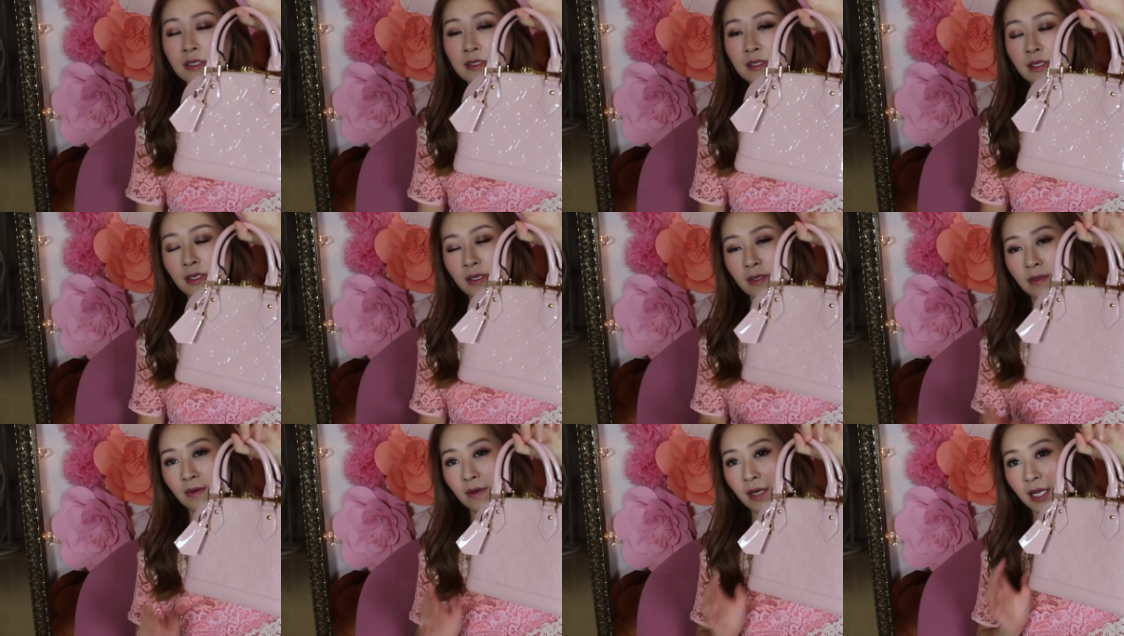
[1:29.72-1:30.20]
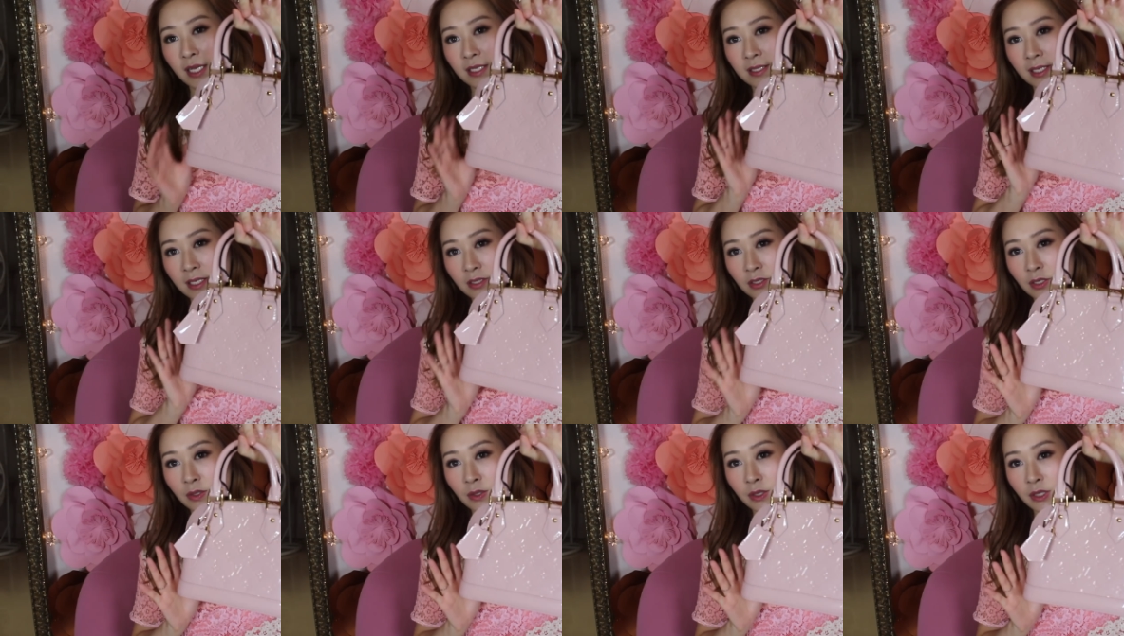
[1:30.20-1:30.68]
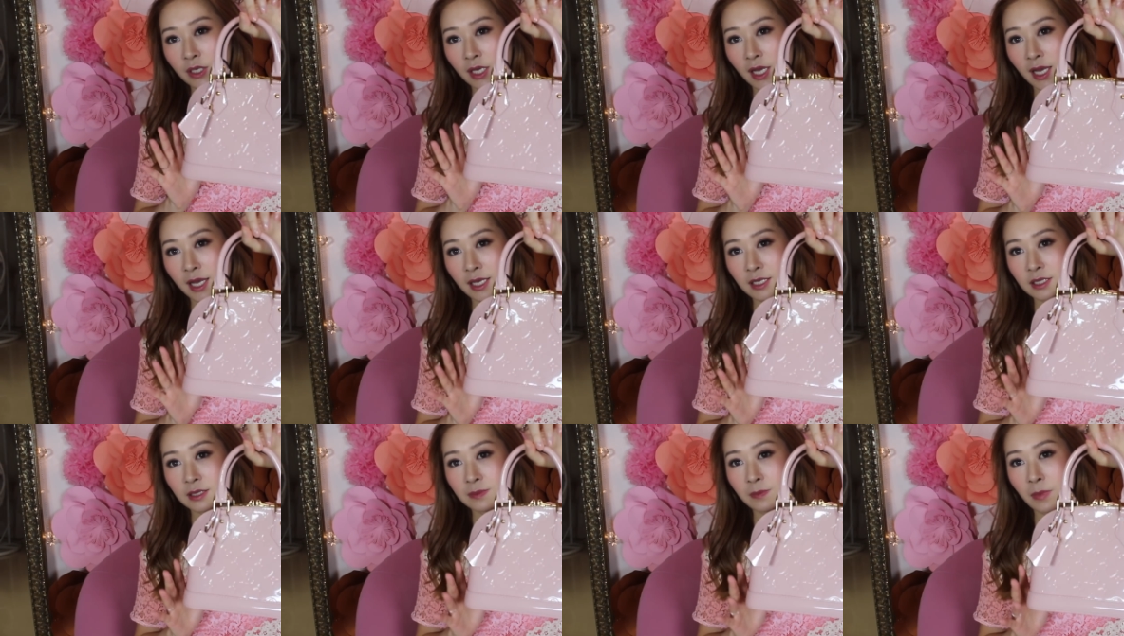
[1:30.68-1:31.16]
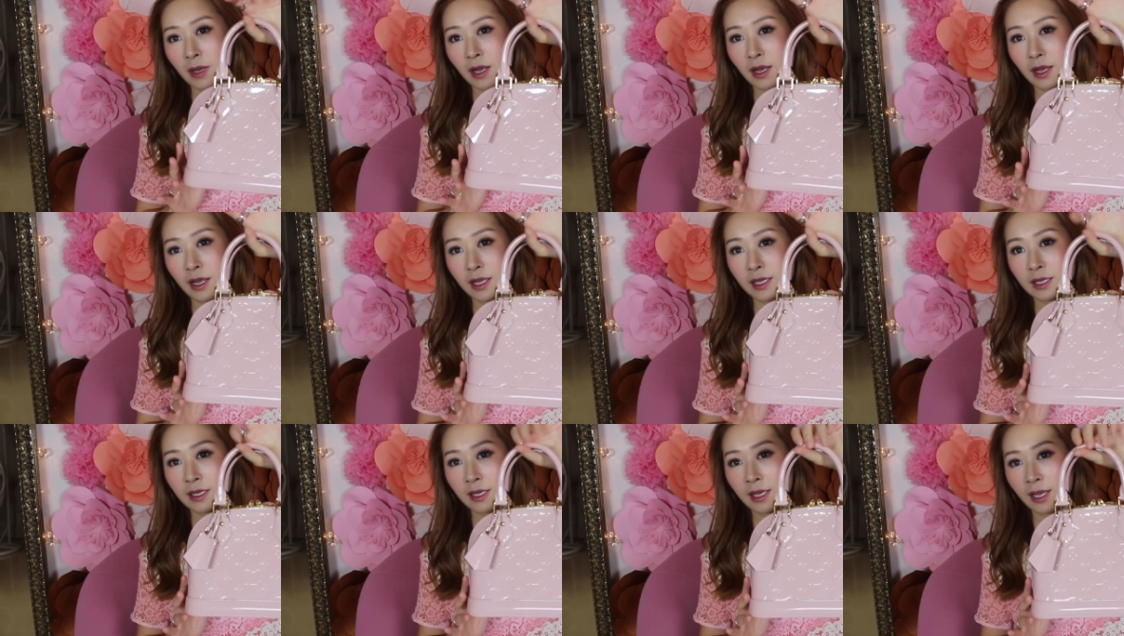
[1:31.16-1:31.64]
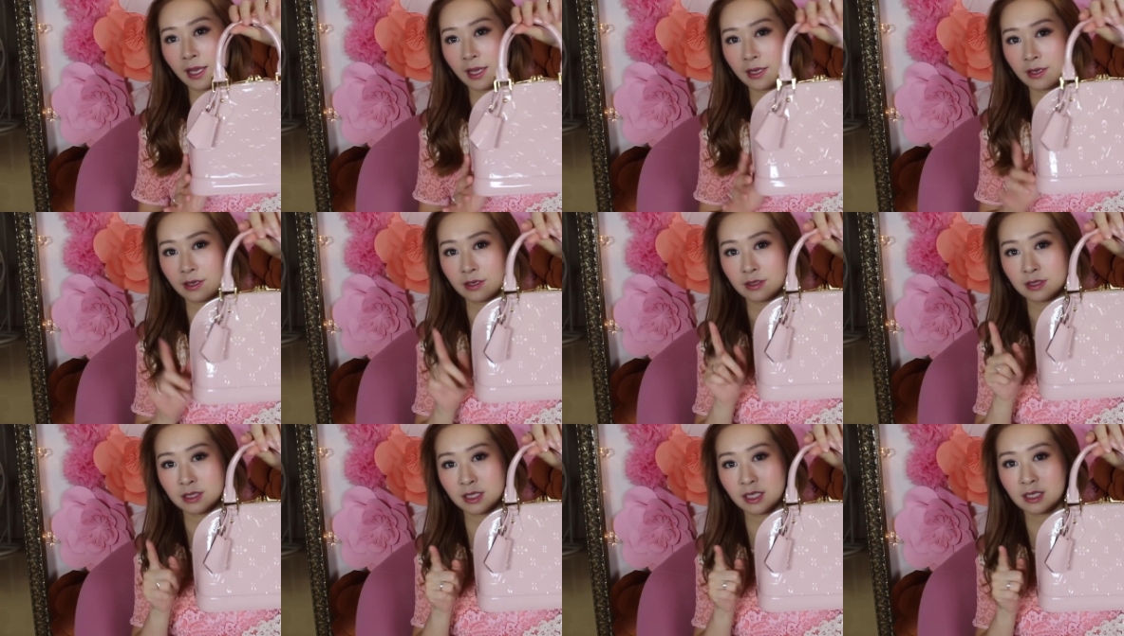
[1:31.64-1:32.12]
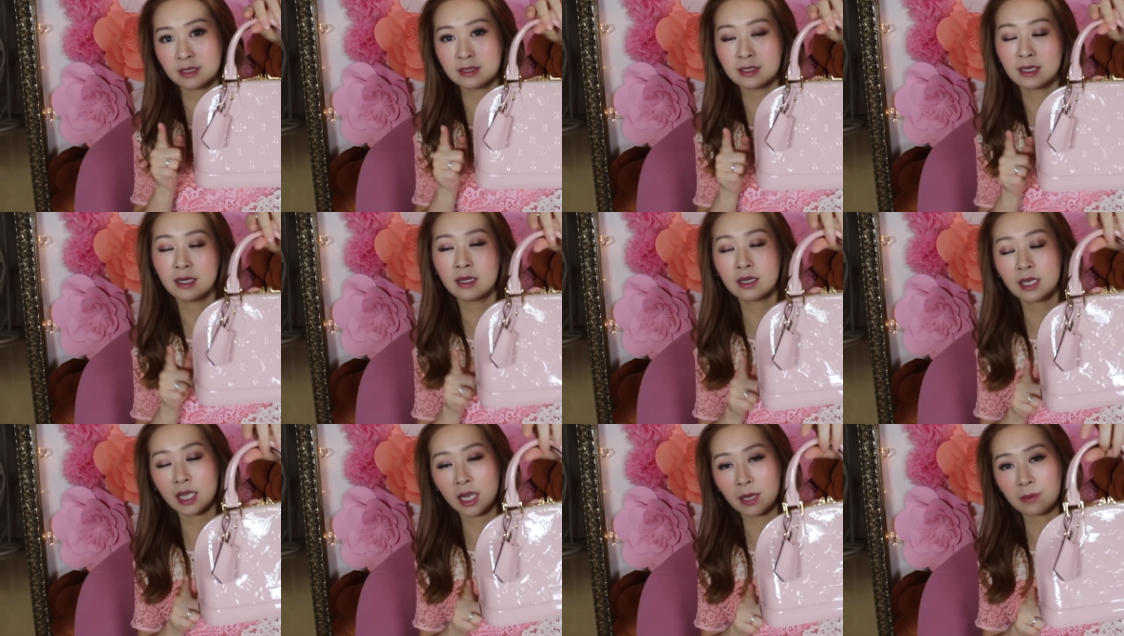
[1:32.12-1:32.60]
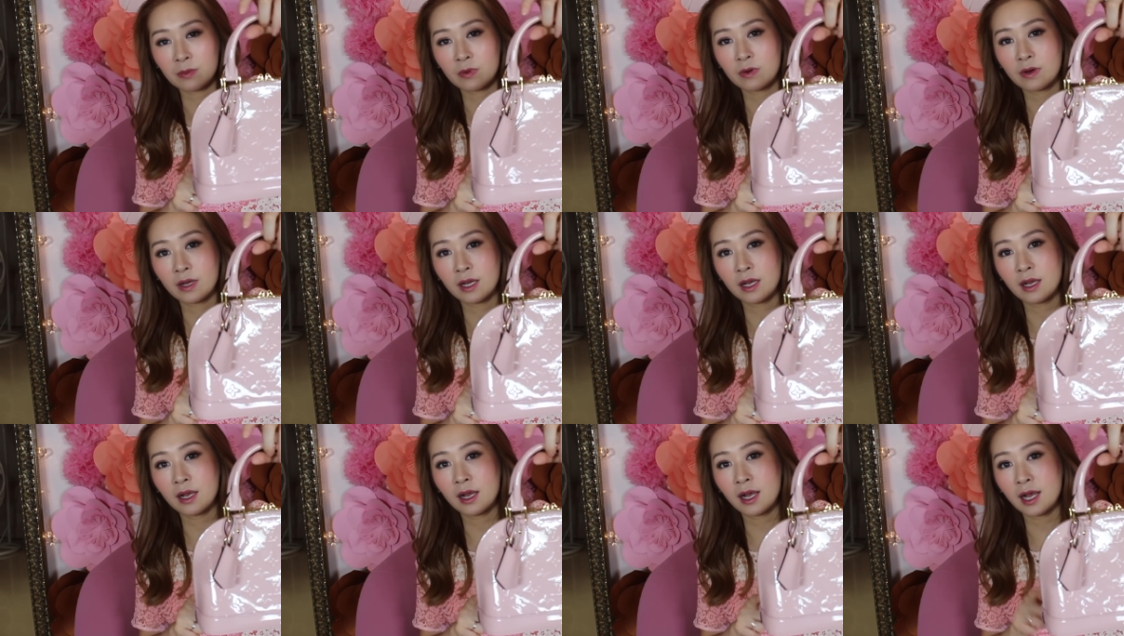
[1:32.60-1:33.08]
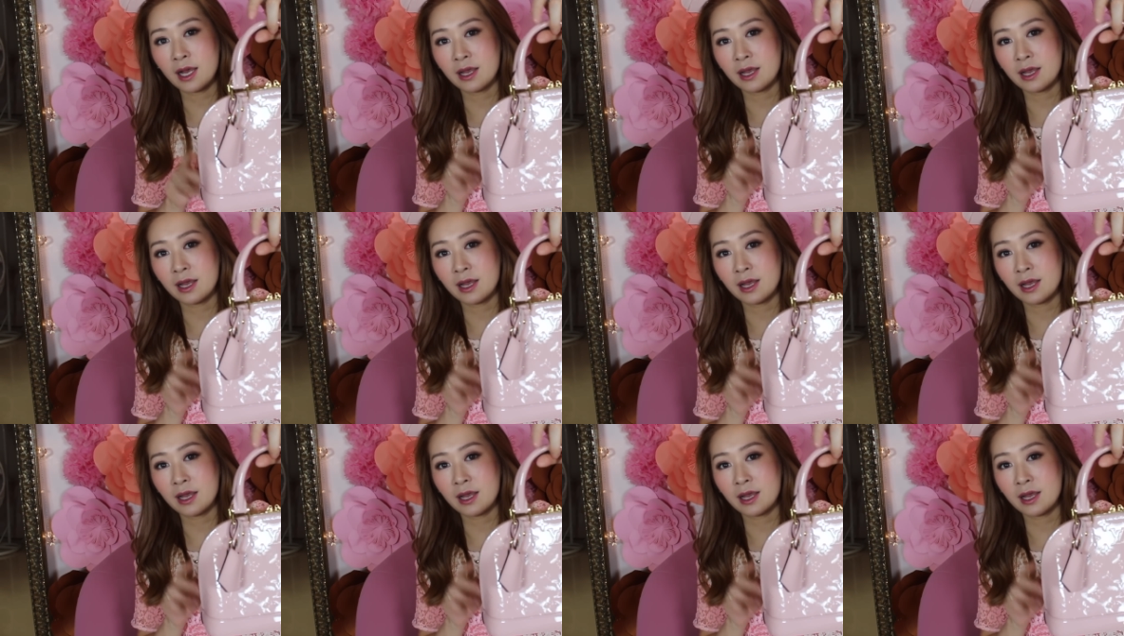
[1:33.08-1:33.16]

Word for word: so as I told you guys, my Canon DSLR camera,